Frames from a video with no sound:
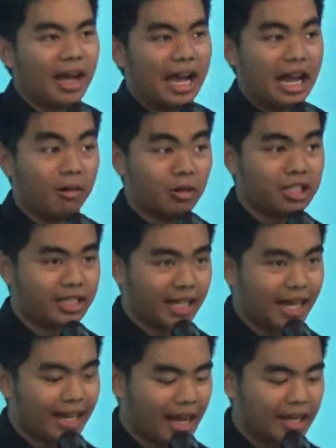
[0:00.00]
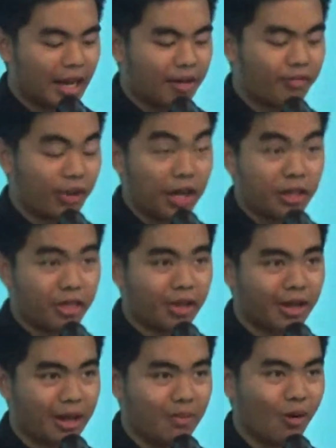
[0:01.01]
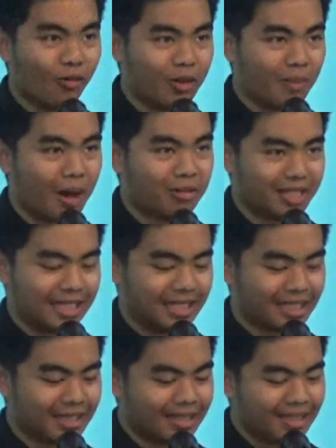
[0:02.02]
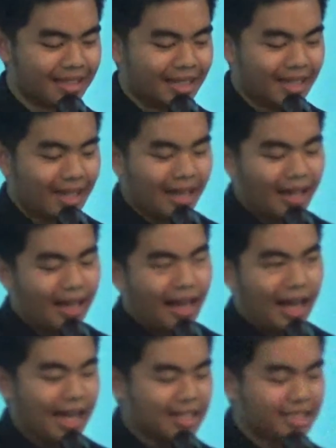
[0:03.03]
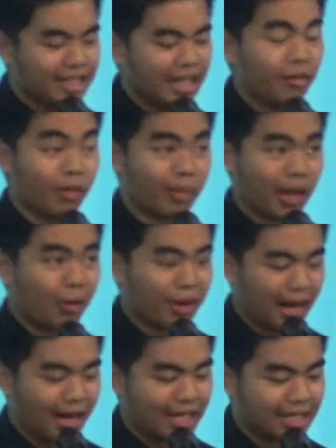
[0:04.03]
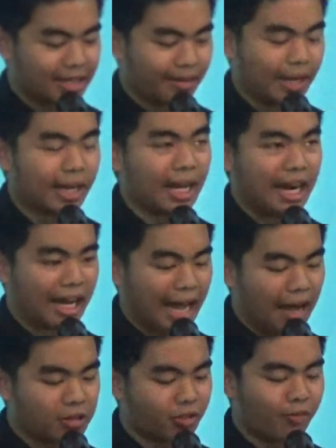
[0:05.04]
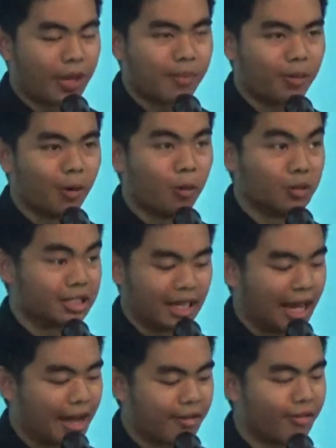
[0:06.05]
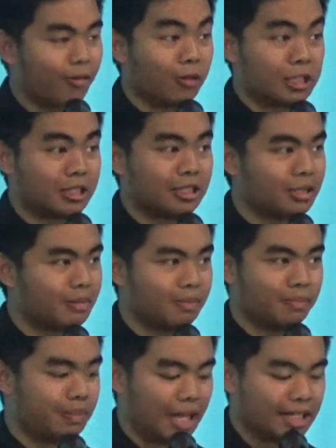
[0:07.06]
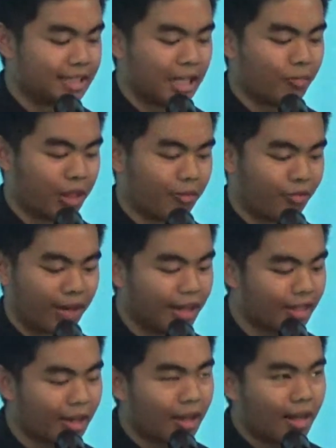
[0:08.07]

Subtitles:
it was said that faith can move the mountains. I had seen it with my own eyes, right? An account of people whose life was blessed with faith.